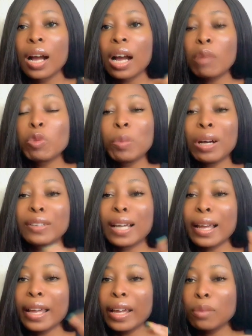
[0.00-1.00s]
Camwood powder
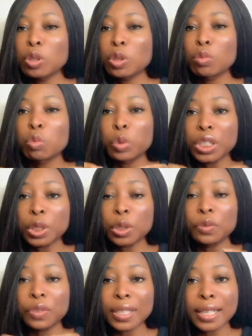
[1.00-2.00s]
helps to
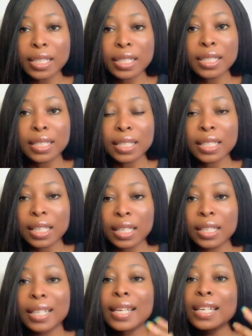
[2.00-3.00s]
rejuvenate the
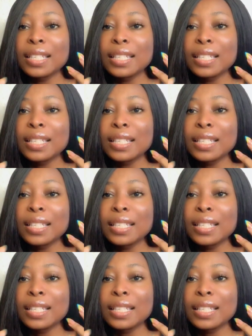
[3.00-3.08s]
skin.